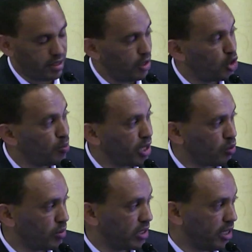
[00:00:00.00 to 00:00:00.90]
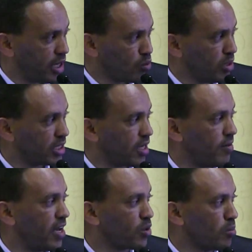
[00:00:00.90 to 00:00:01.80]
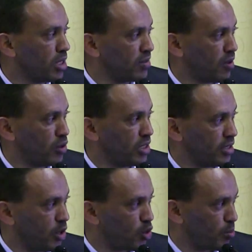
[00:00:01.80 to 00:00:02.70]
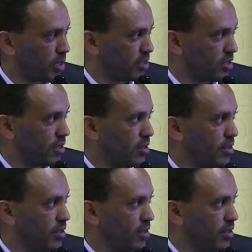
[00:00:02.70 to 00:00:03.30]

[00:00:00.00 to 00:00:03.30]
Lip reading: Kenyan women have higher comprehensive knowledge than the Ethiopians.